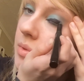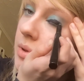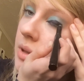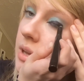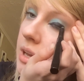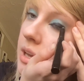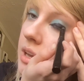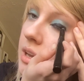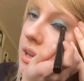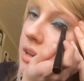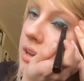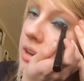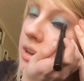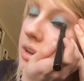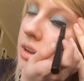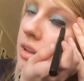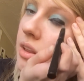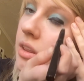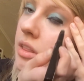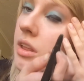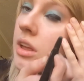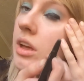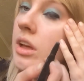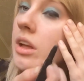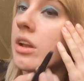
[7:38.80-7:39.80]
end
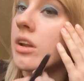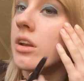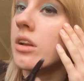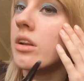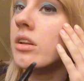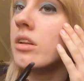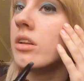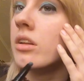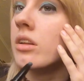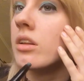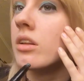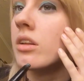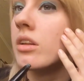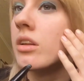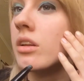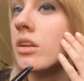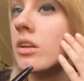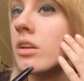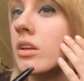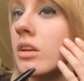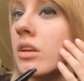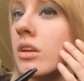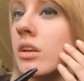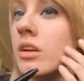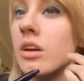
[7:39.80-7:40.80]
than
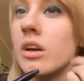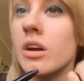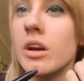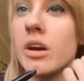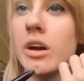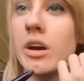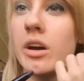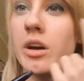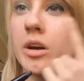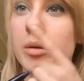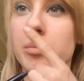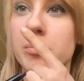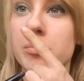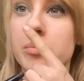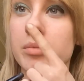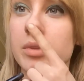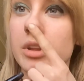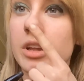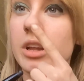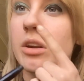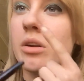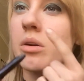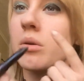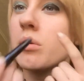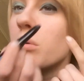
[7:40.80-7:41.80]

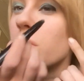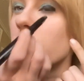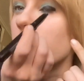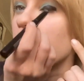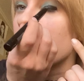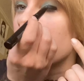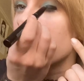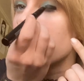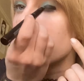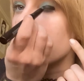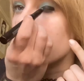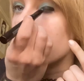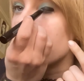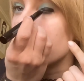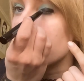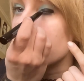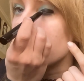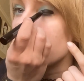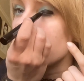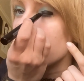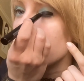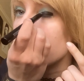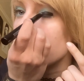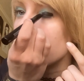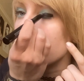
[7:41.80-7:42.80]
the inner corner.
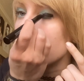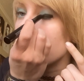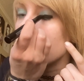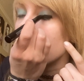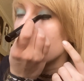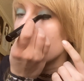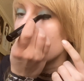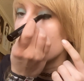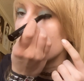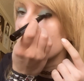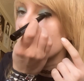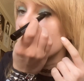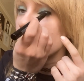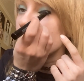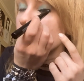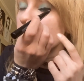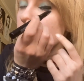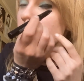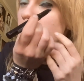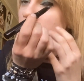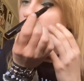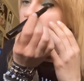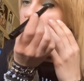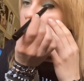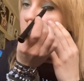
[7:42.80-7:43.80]

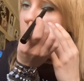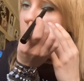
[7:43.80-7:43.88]
Just like